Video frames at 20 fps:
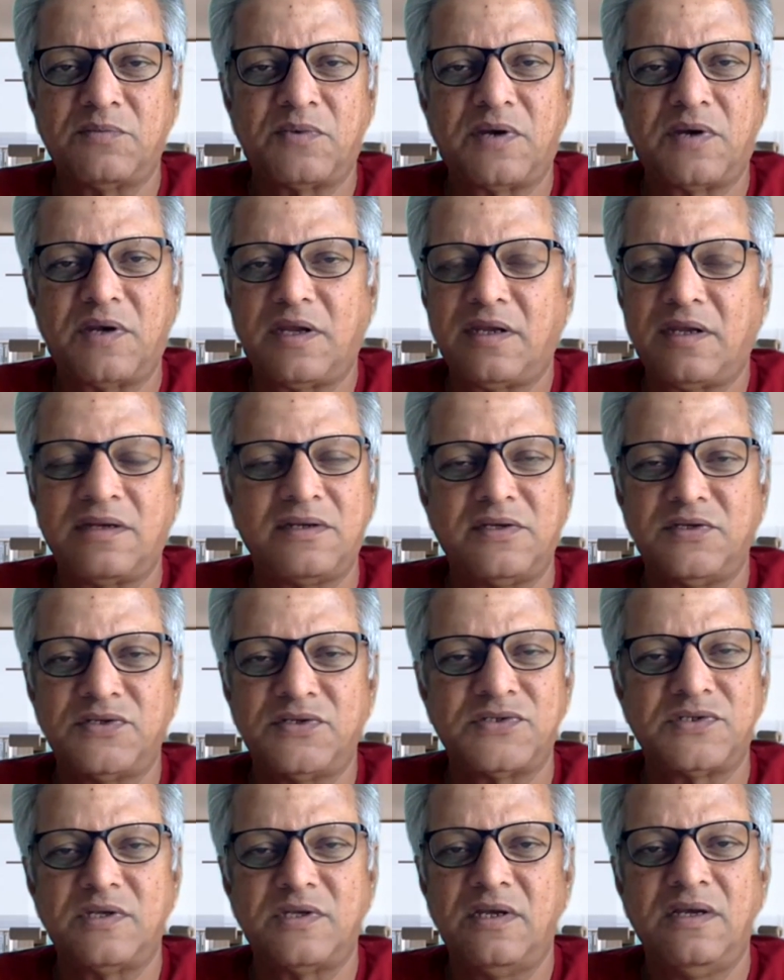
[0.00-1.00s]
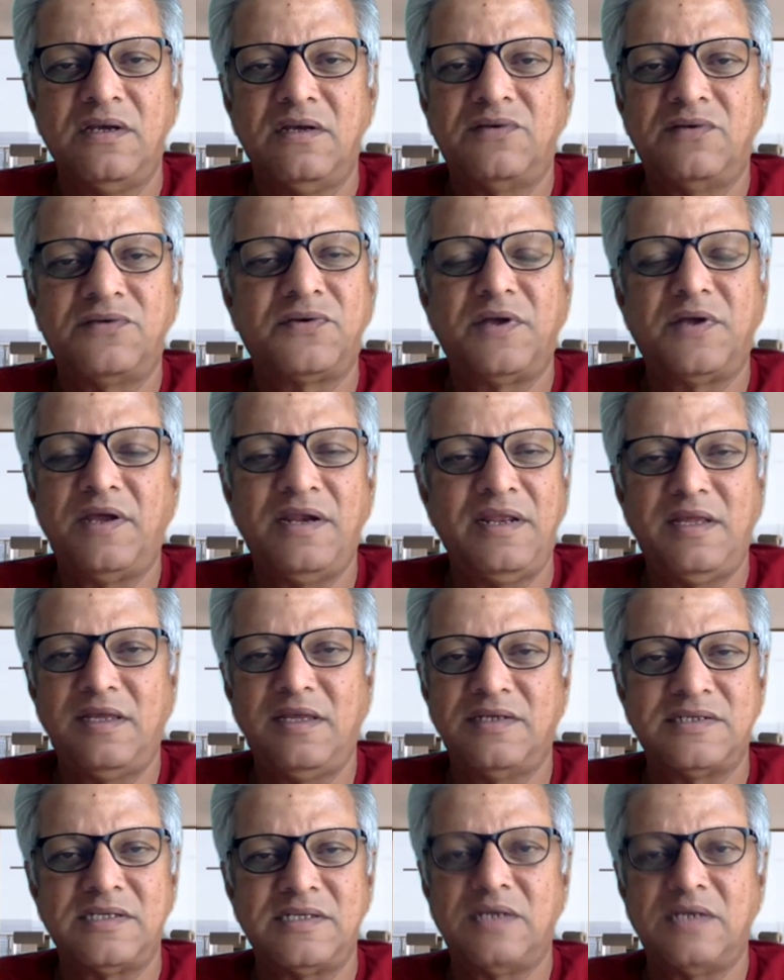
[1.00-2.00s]
cricketers, training
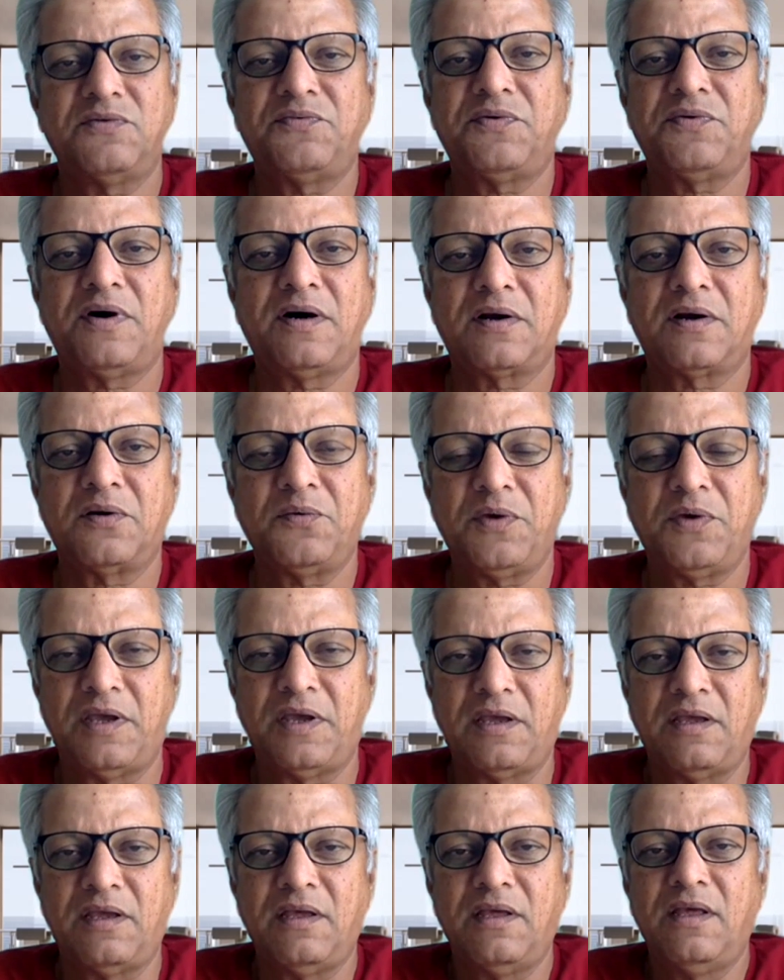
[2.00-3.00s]
is never far away.